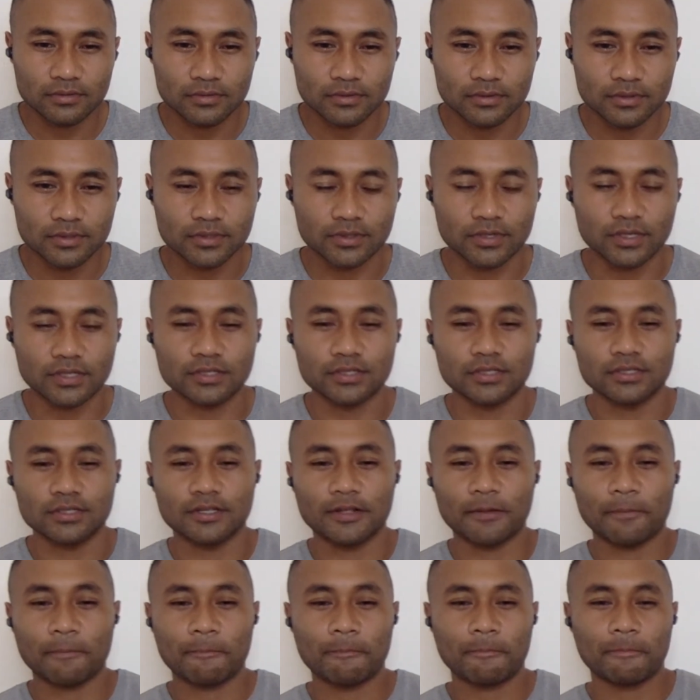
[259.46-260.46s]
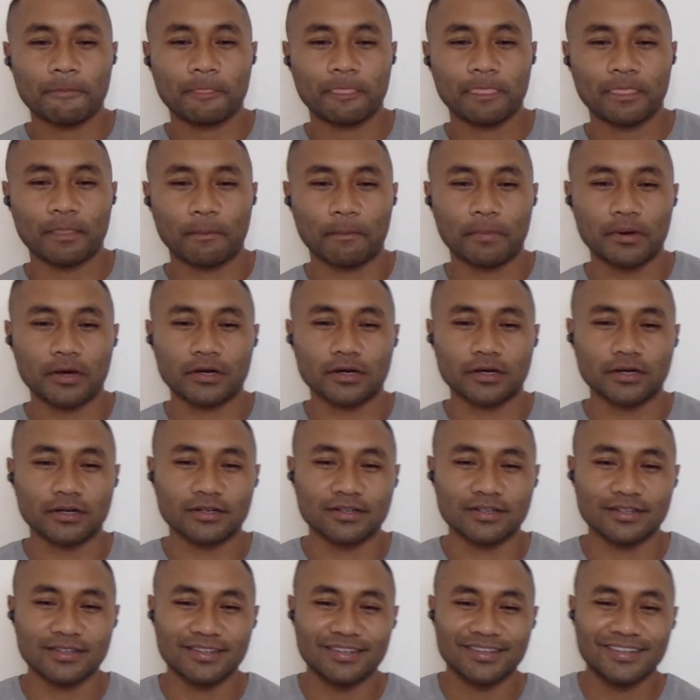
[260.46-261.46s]
It's crazy.
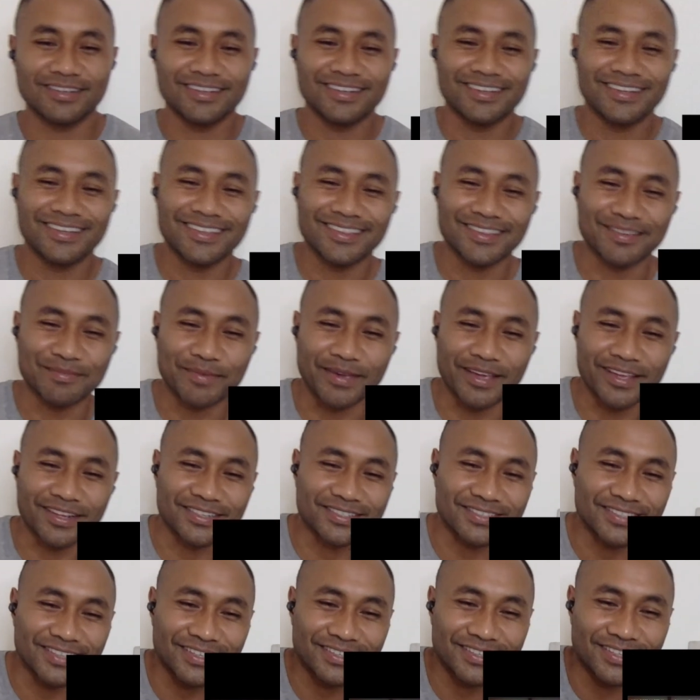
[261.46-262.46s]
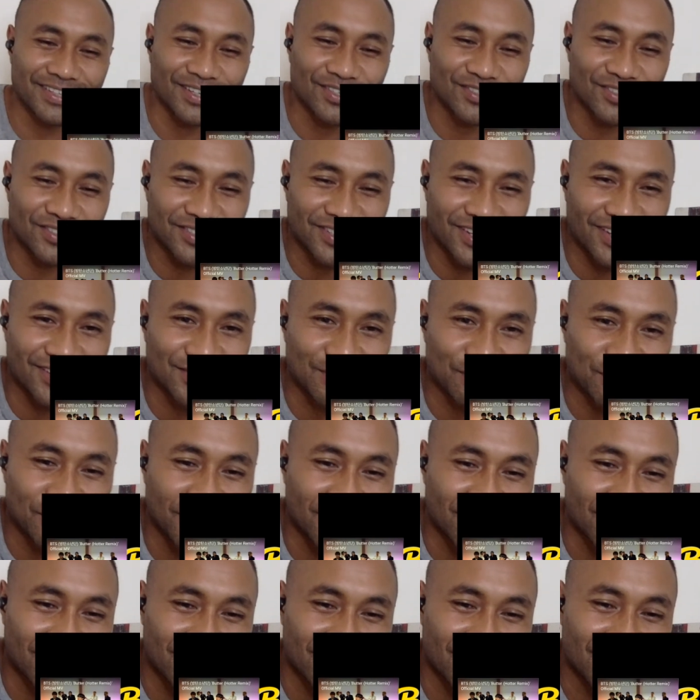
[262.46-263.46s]
Butter. The man sat down and just had some
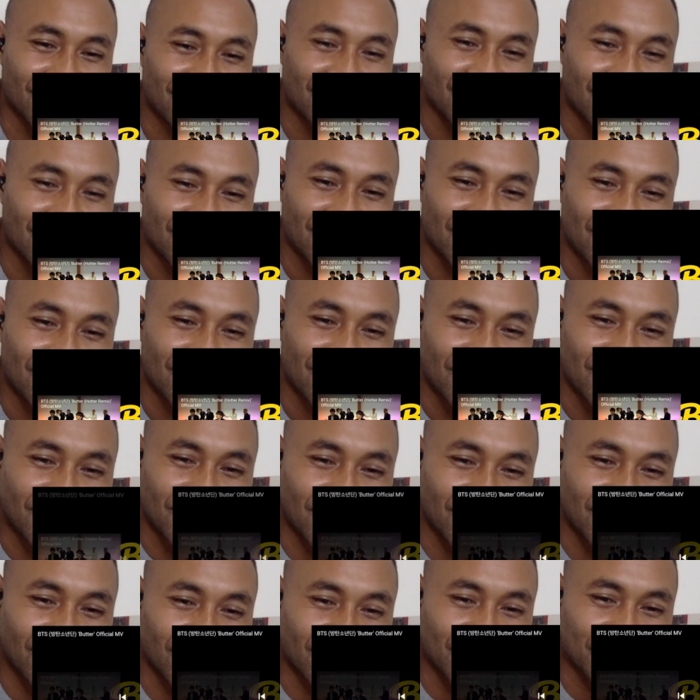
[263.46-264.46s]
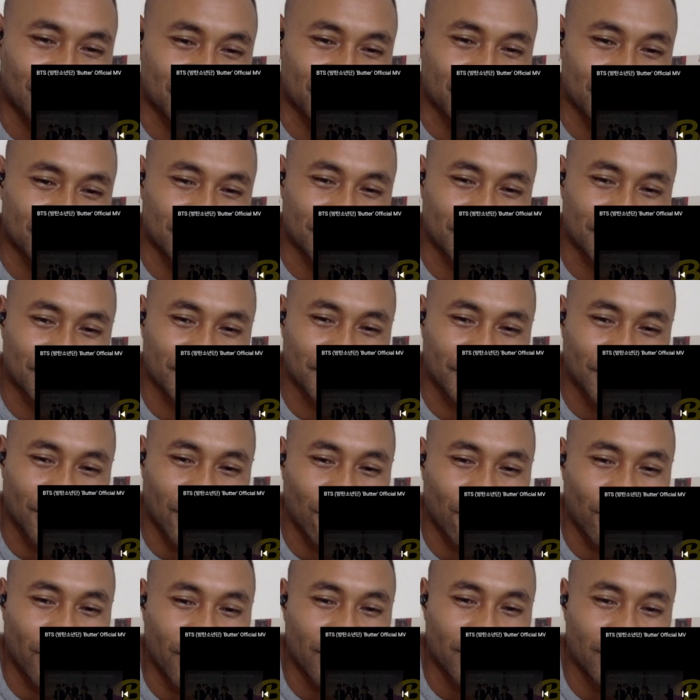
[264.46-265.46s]
butter.
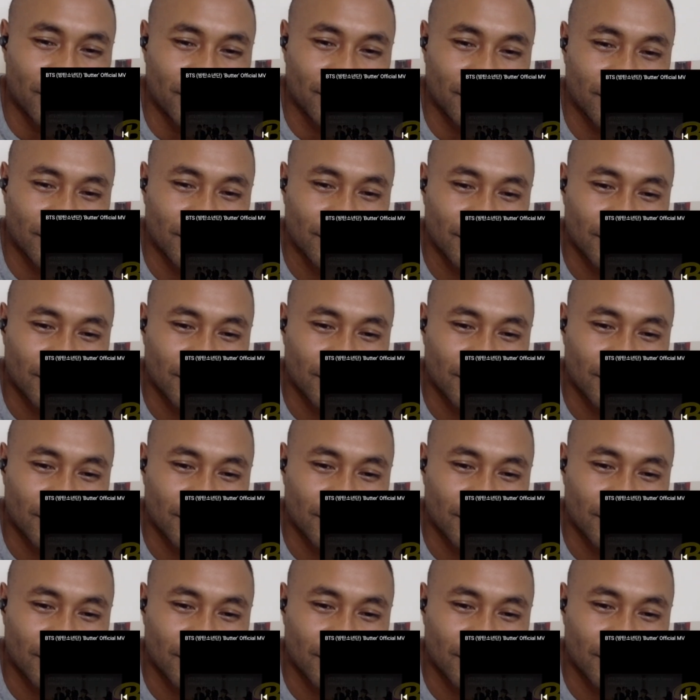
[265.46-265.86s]
Alright.